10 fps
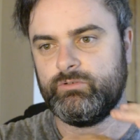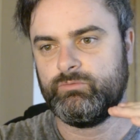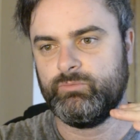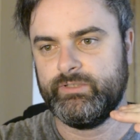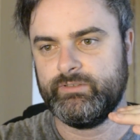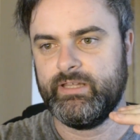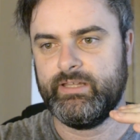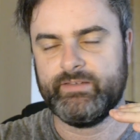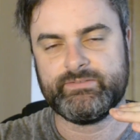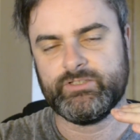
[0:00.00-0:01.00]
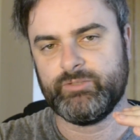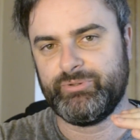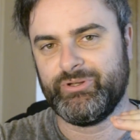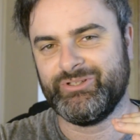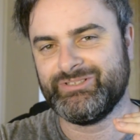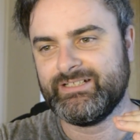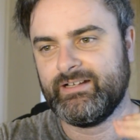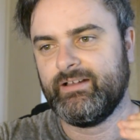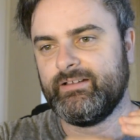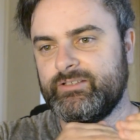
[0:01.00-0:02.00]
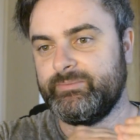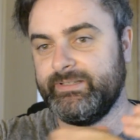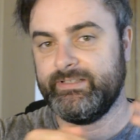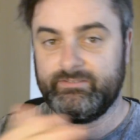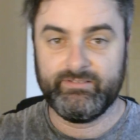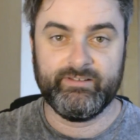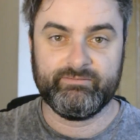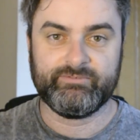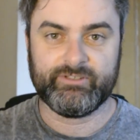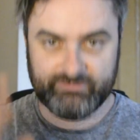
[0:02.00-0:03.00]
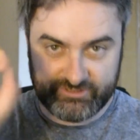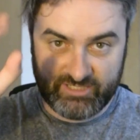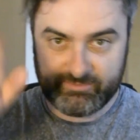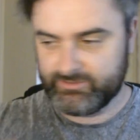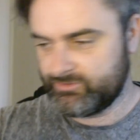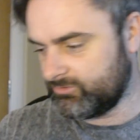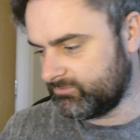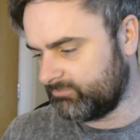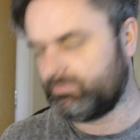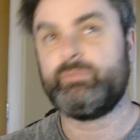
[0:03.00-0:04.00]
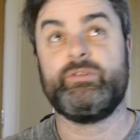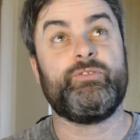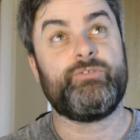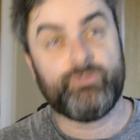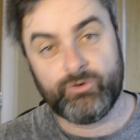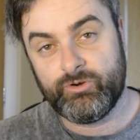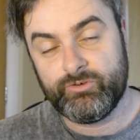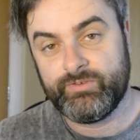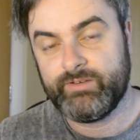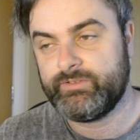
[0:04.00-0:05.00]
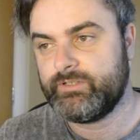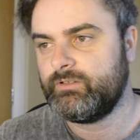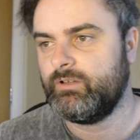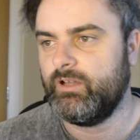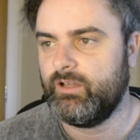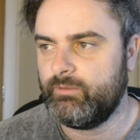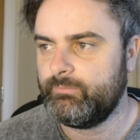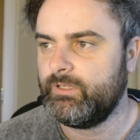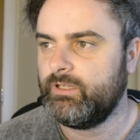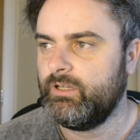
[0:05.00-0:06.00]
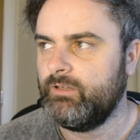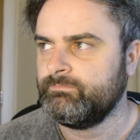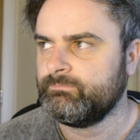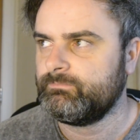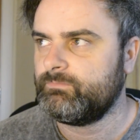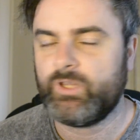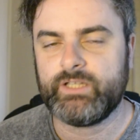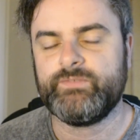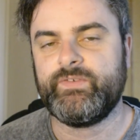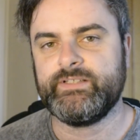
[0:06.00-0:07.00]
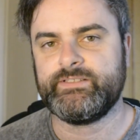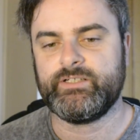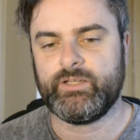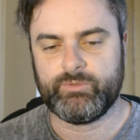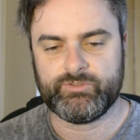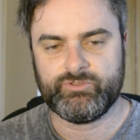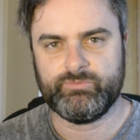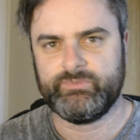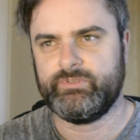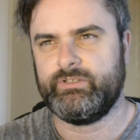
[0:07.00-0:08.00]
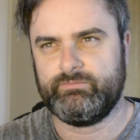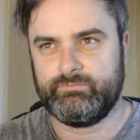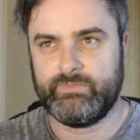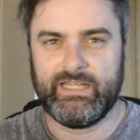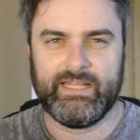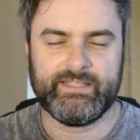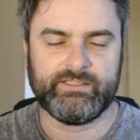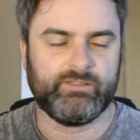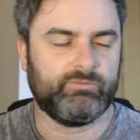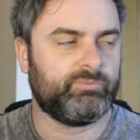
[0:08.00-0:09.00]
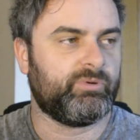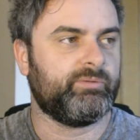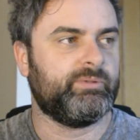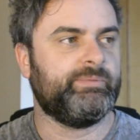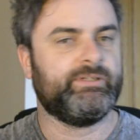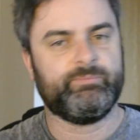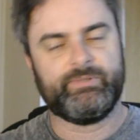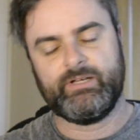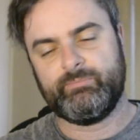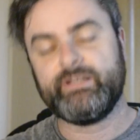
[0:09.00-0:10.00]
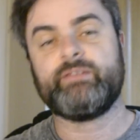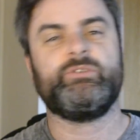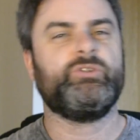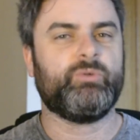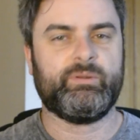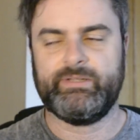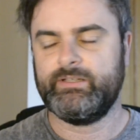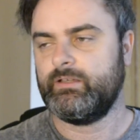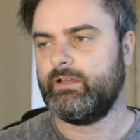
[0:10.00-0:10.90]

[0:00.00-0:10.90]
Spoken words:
when LAFC got put out to be the champions, so probably the third favourite. Not at the very start. I would have assumed Atlanta would probably have been up there, but then you know what I mean.